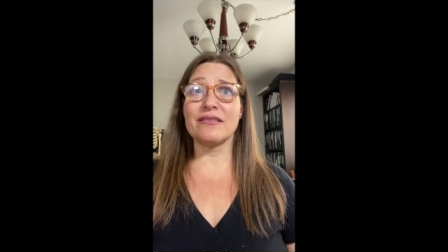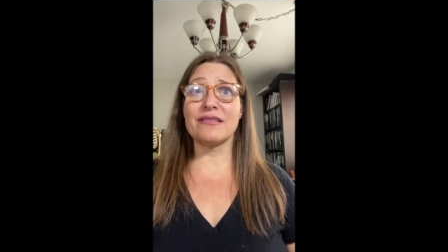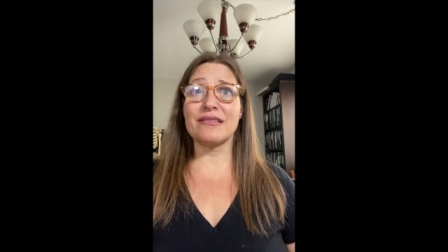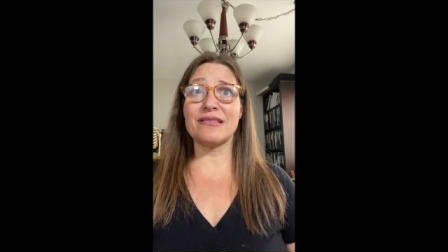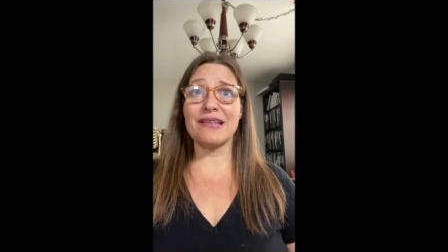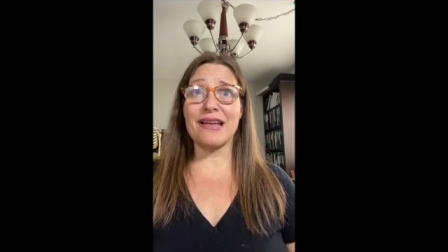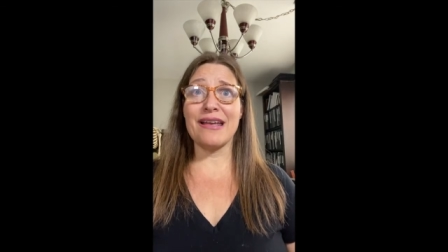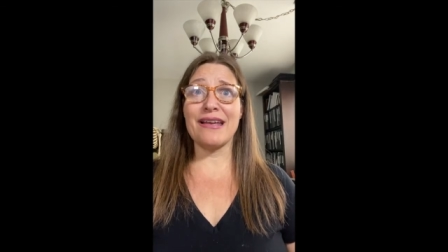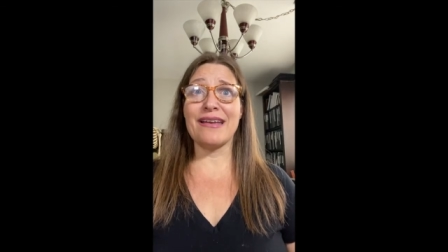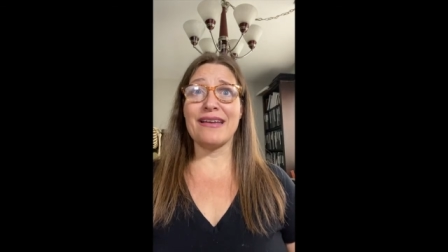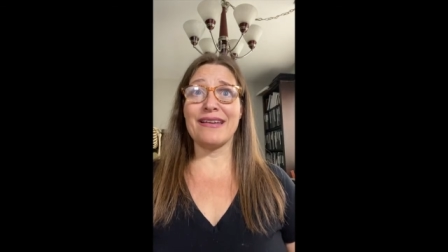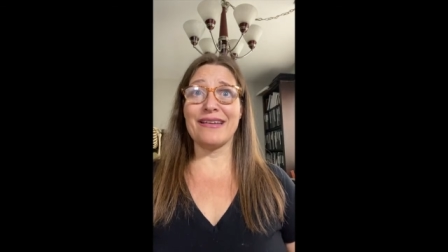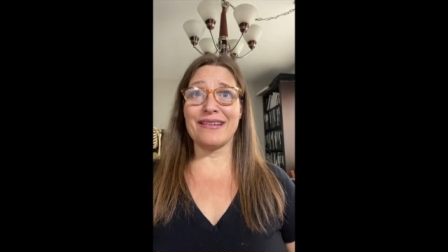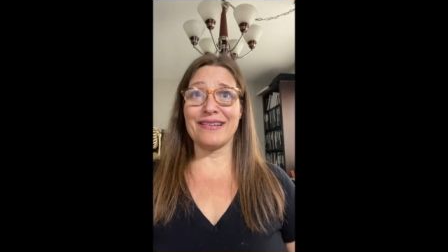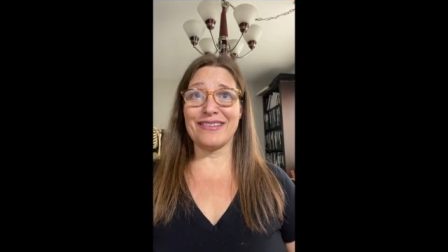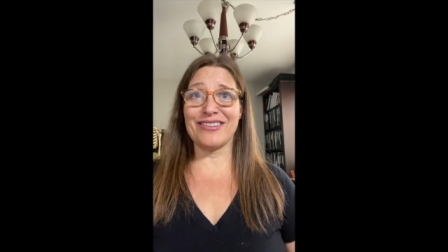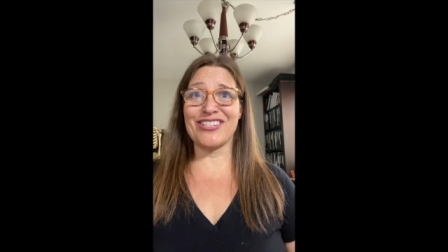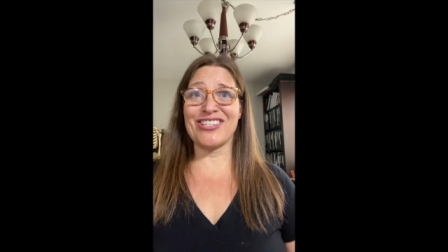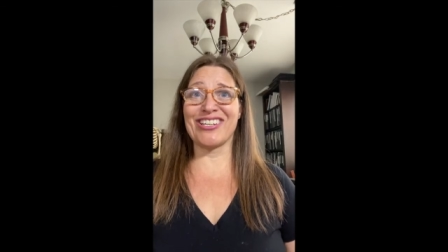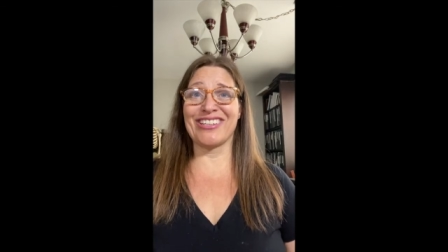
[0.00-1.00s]

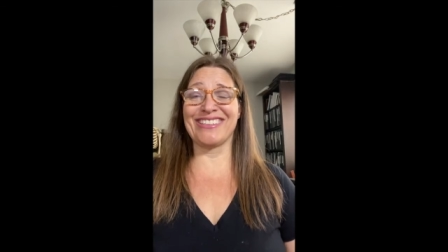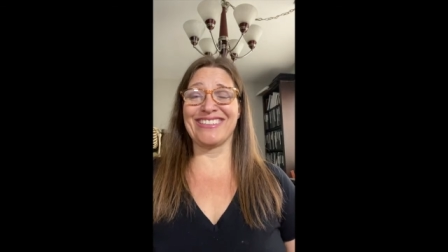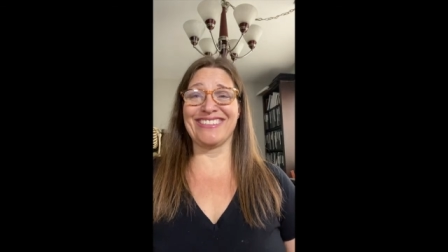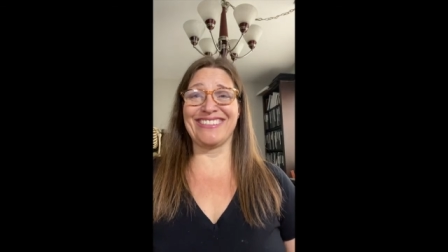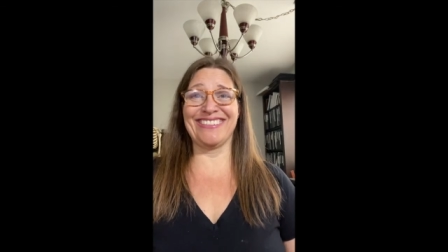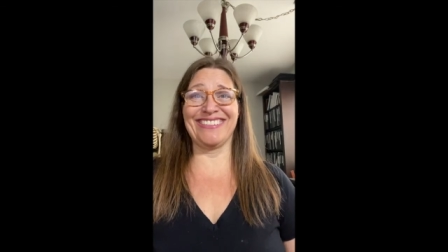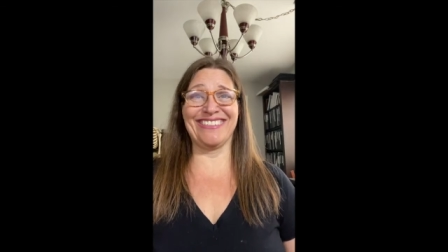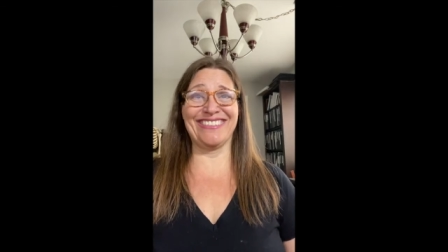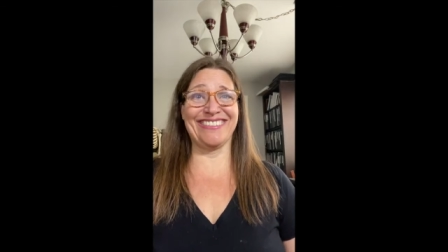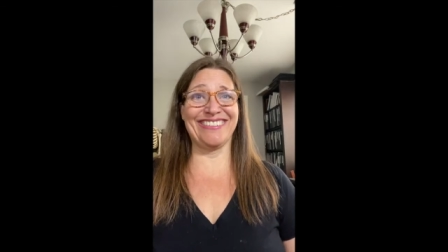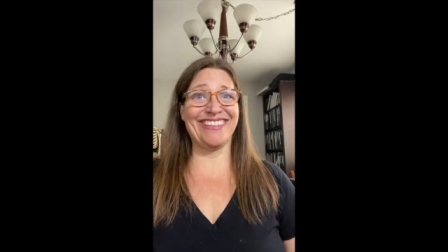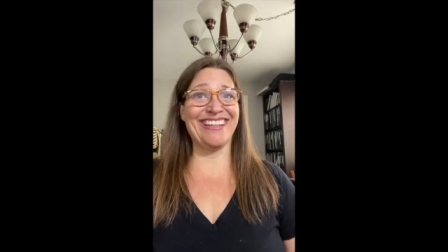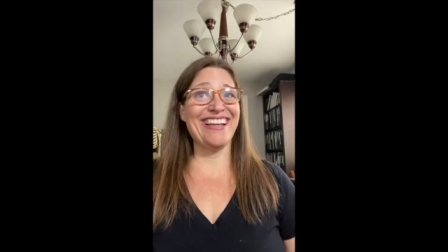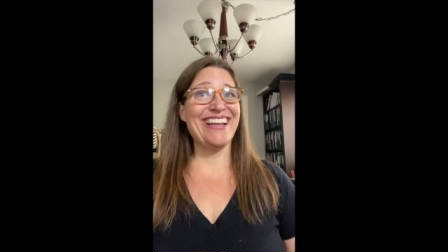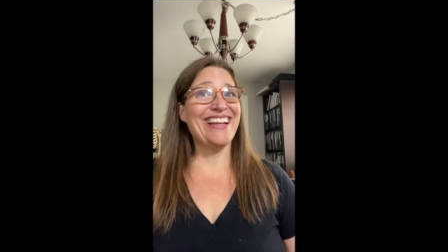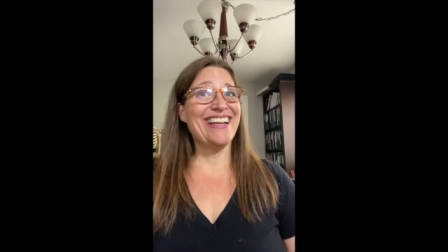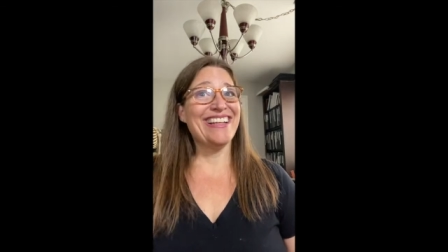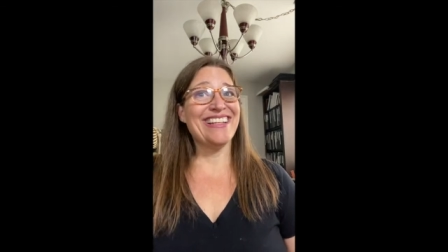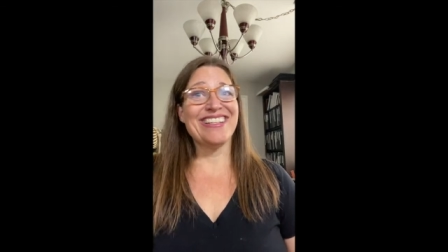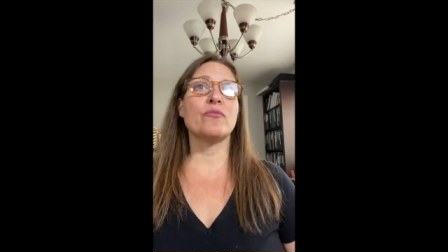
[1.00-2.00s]
stage.
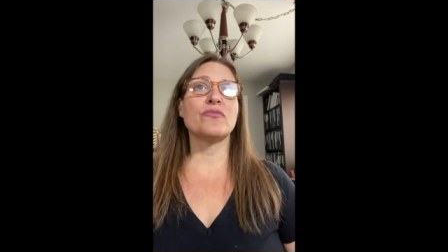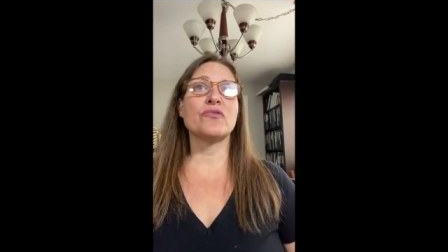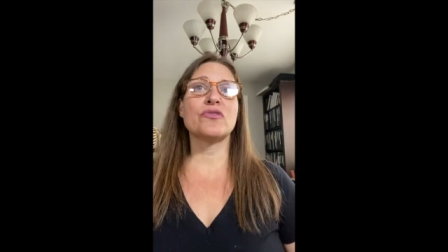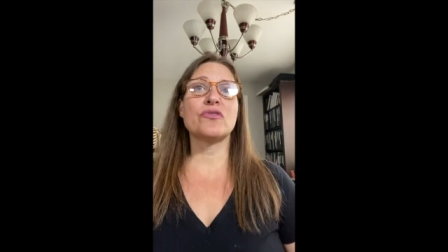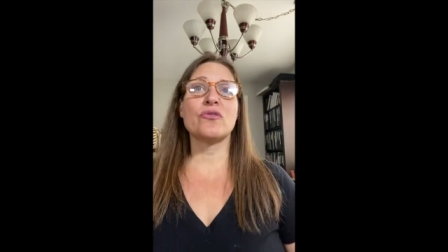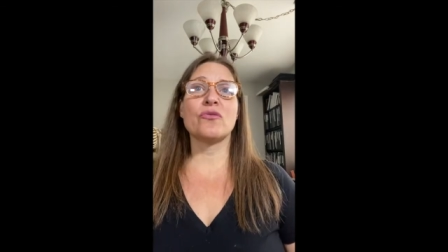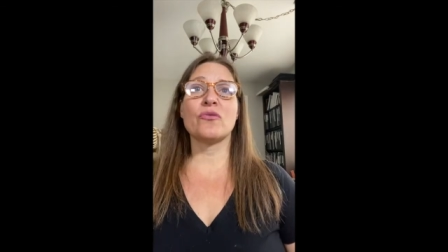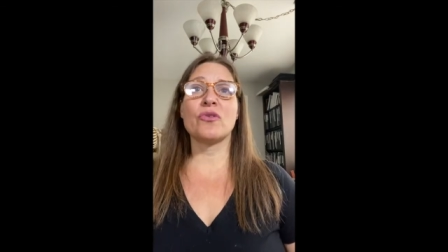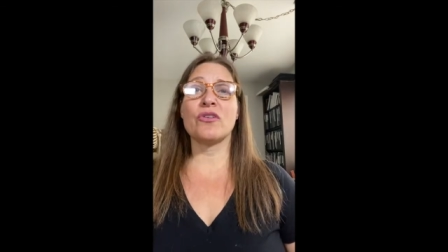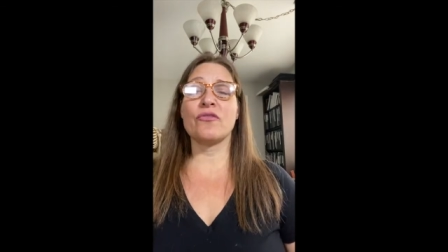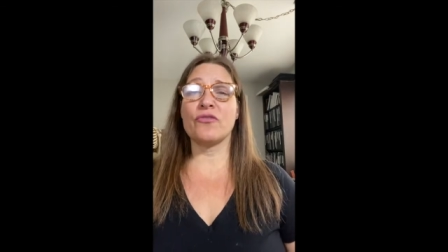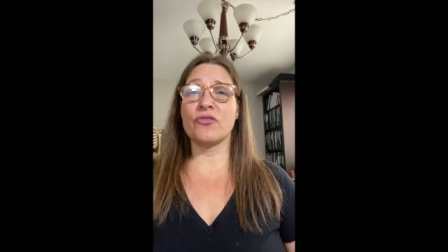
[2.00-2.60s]
So if